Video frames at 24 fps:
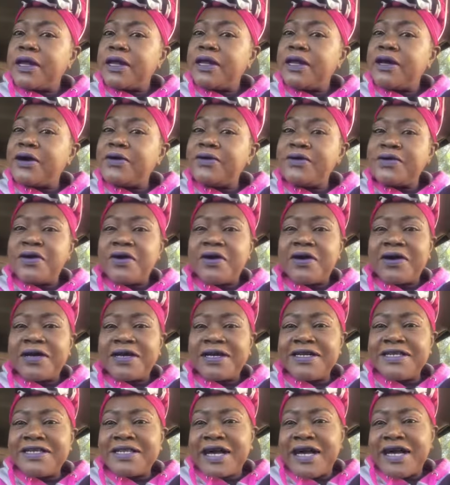Hello,
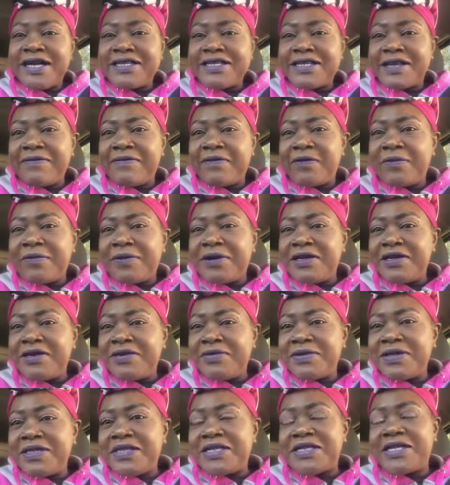darlings. How is everyone
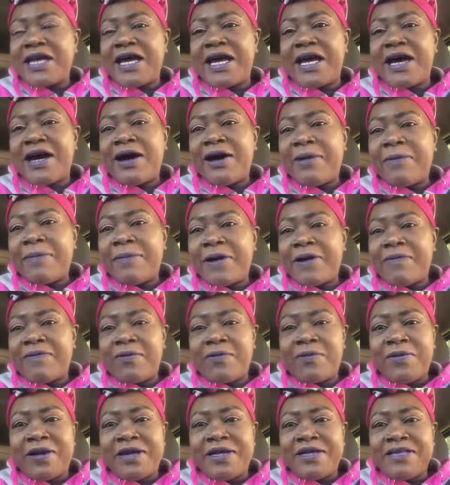doing today? I hope
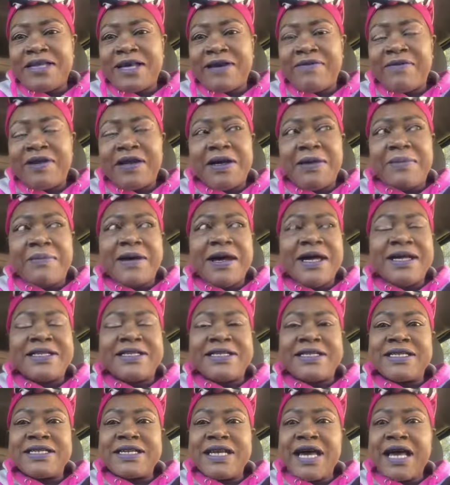everyone is having an
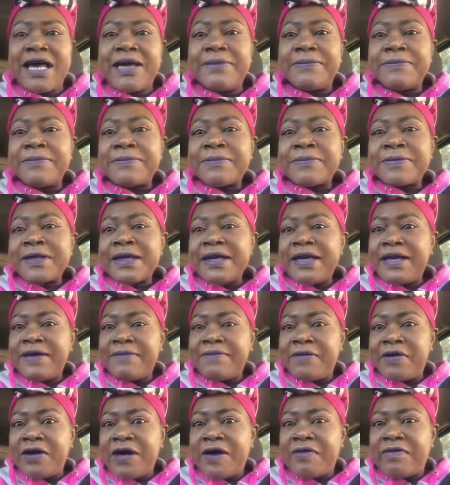amazing day. And
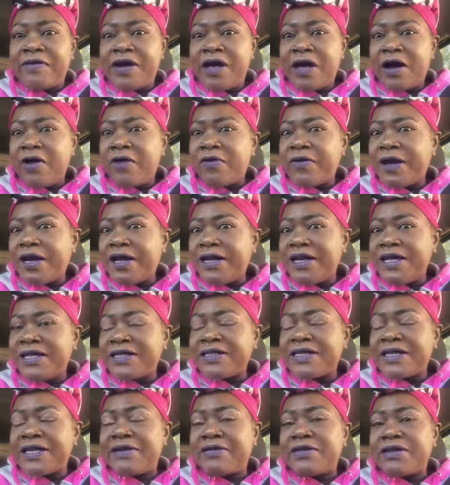if you haven't already,
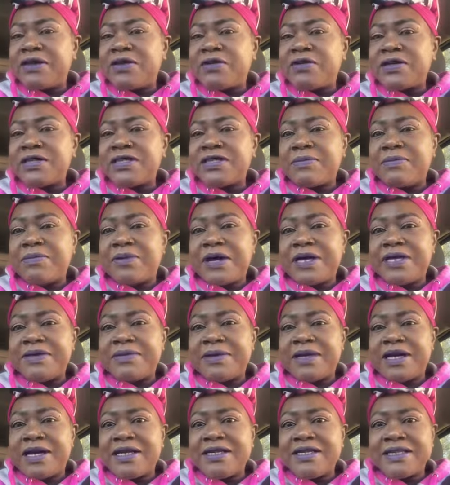let's give the Lord some praise
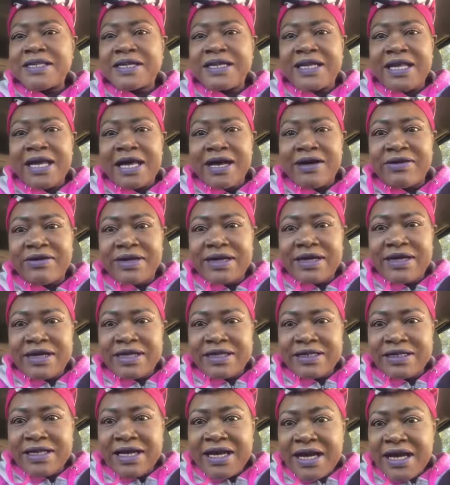because he allowed
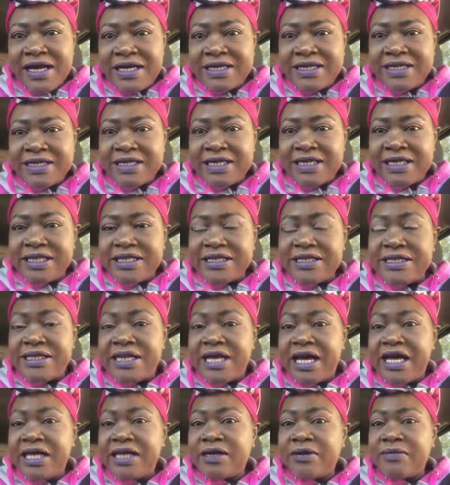us to see this
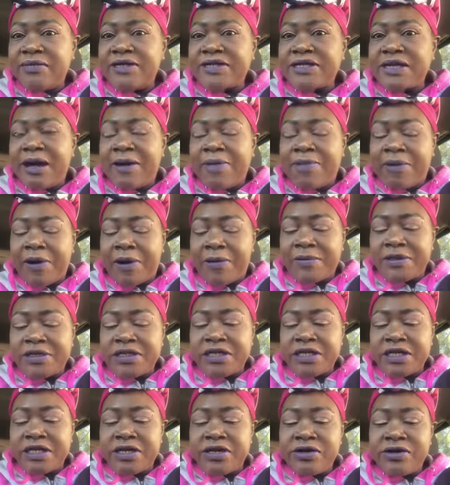day that was not promised
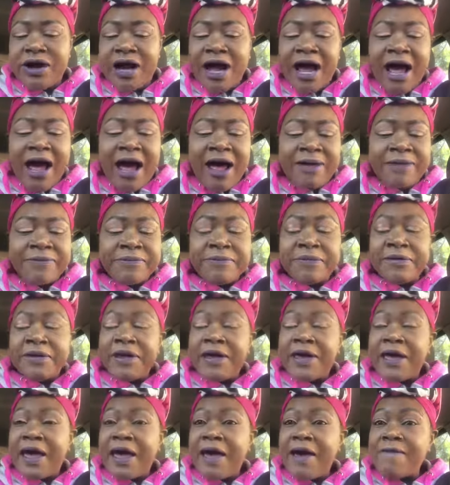to you or I.
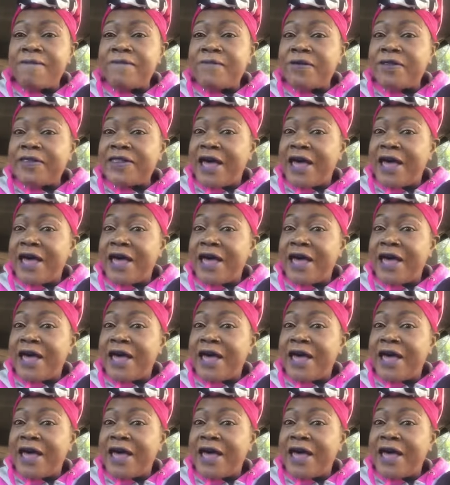And for